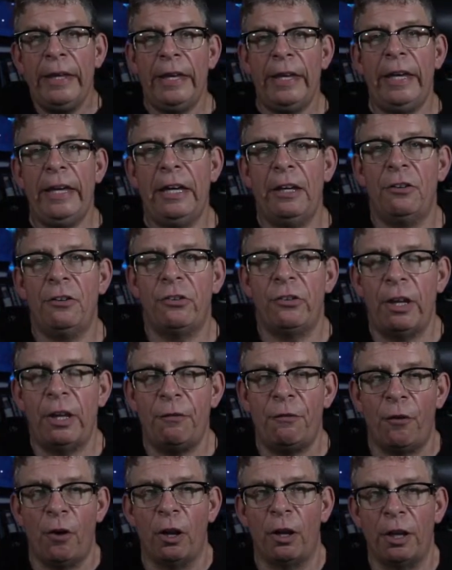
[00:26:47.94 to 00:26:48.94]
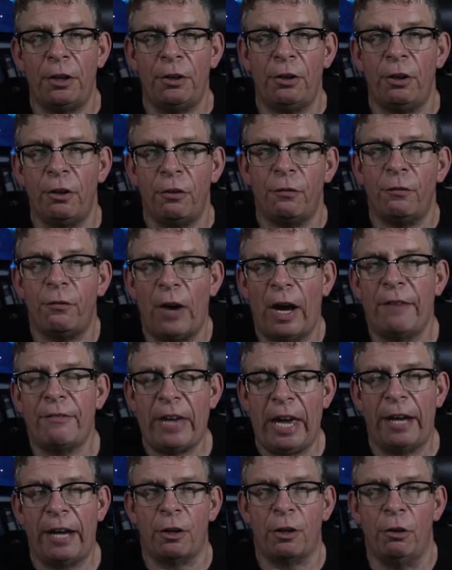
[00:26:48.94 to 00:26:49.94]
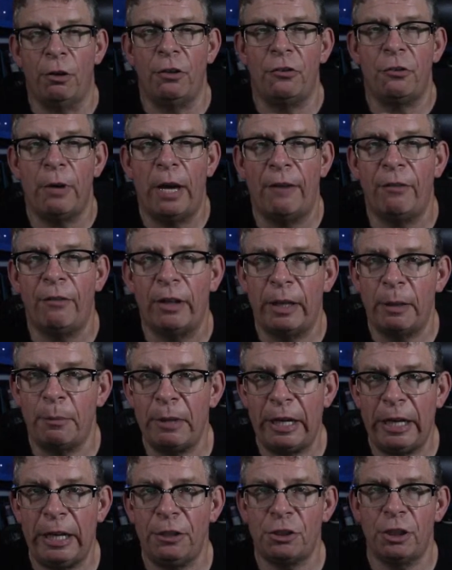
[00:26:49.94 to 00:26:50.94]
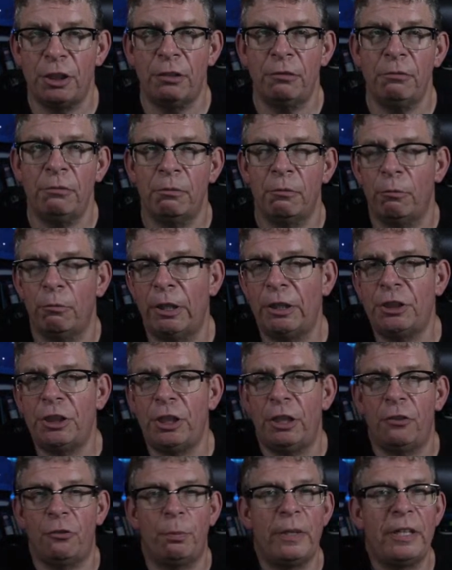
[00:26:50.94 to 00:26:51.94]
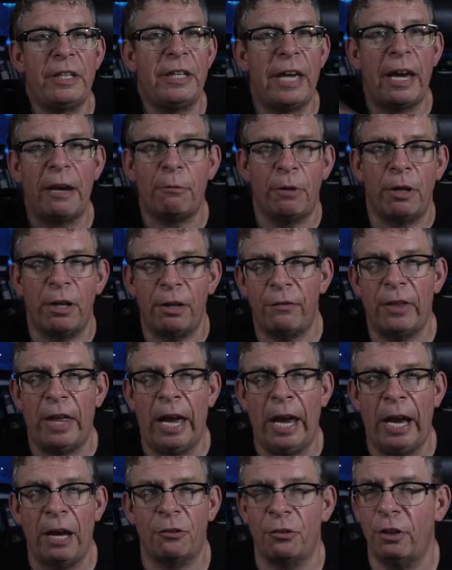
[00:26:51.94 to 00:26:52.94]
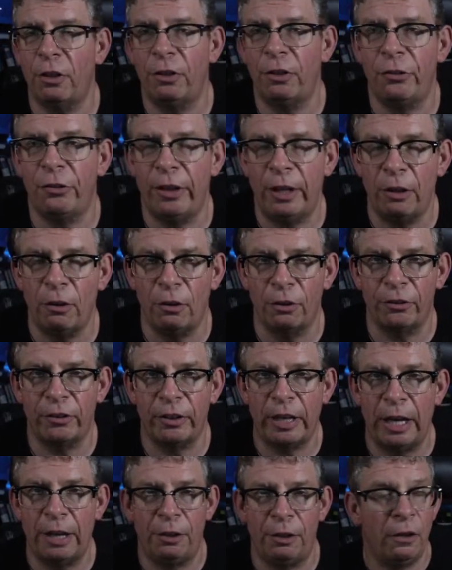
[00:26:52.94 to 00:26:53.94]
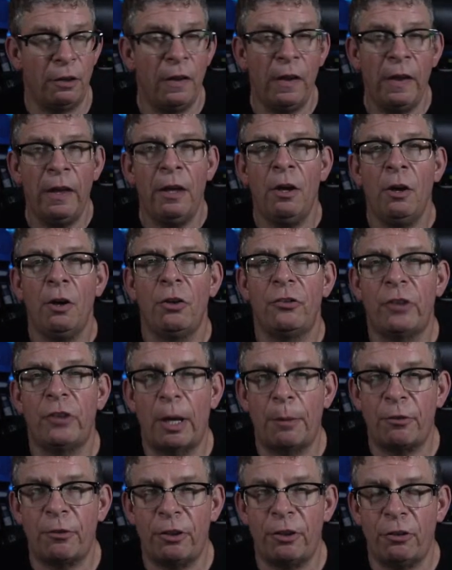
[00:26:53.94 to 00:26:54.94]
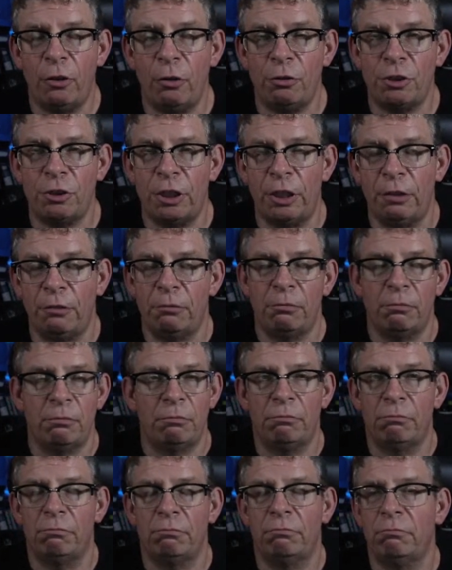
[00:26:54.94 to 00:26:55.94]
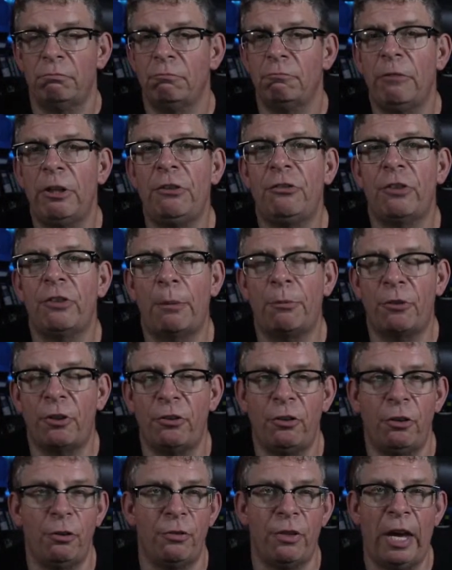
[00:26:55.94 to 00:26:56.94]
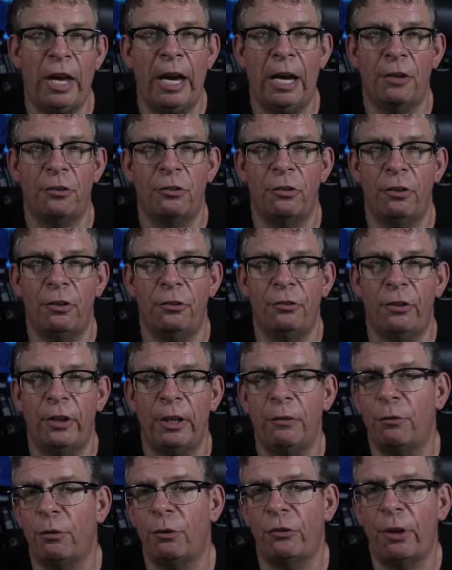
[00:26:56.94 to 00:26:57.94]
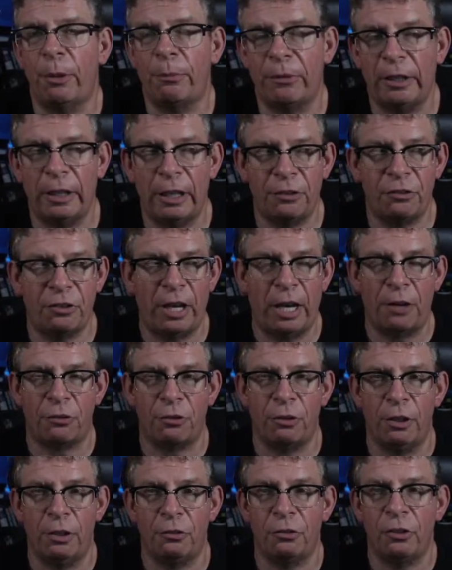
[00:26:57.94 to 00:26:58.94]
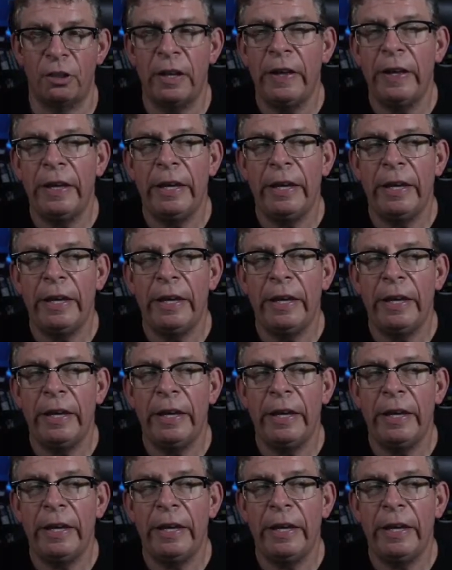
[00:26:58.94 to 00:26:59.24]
Is they fall under 5 categories. You have elimination, which is we get rid of the hazardous thing altogether. Substitution. We substitute the hazardous thing for something less hazardous.